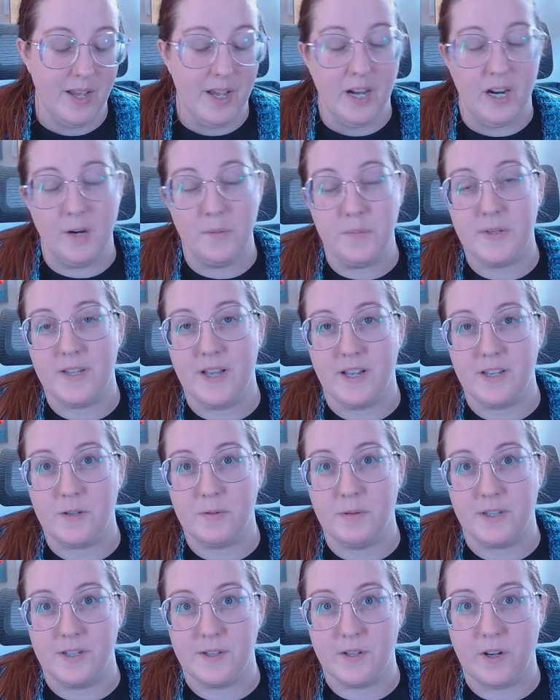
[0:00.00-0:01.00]
obsessed
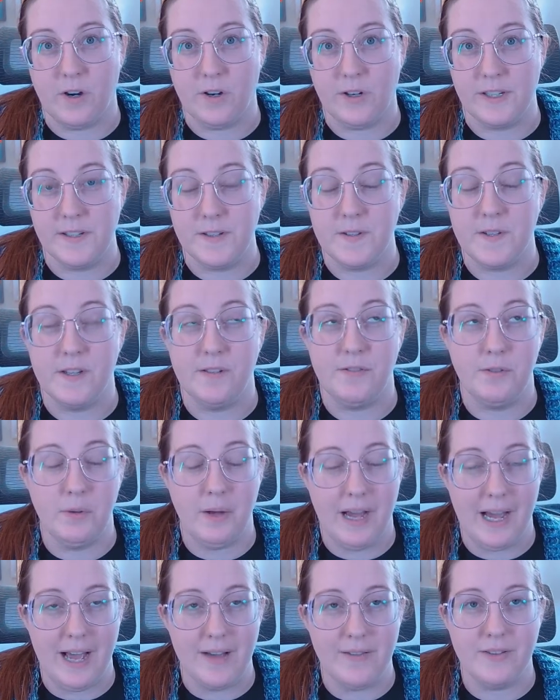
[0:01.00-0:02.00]
with these cardigans. If you
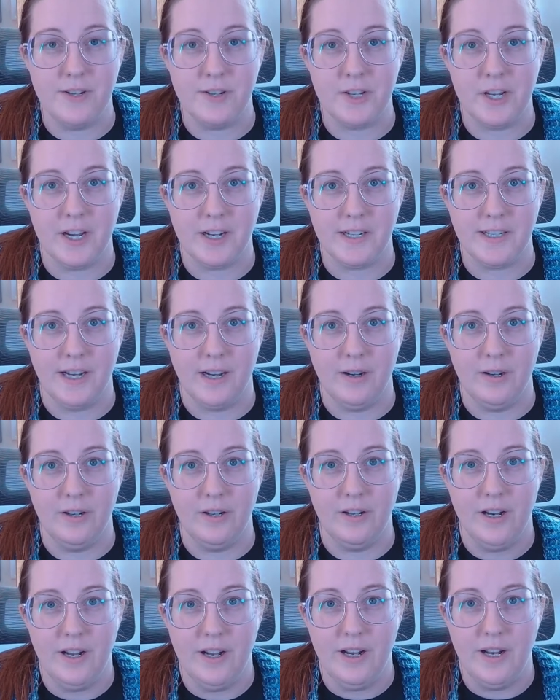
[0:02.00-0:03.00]
haven't checked
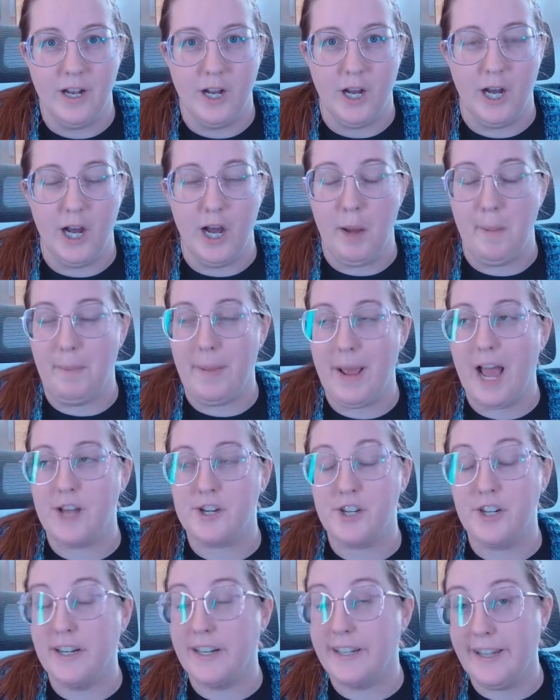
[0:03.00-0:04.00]
out
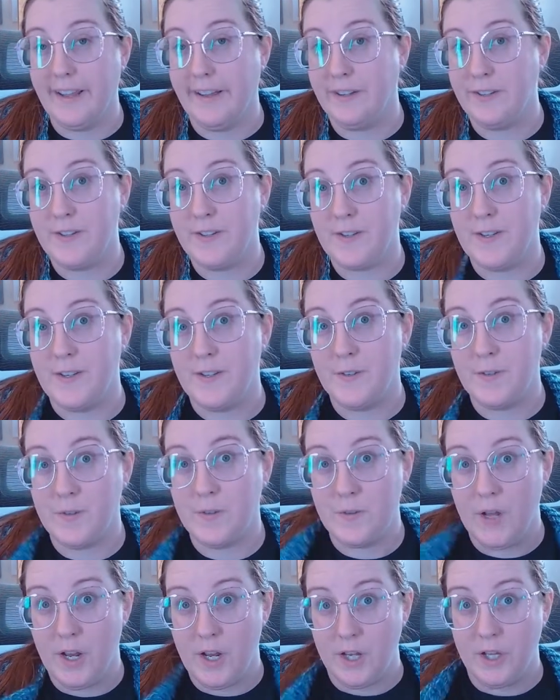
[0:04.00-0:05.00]
Passionate
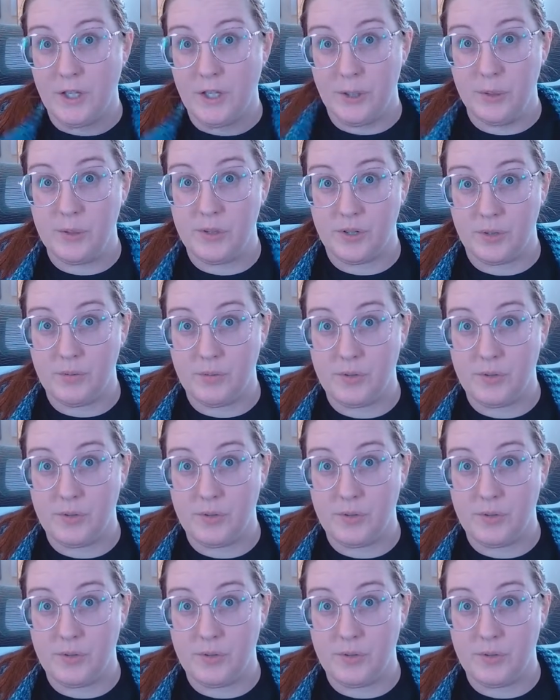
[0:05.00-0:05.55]
Kelsey's YouTube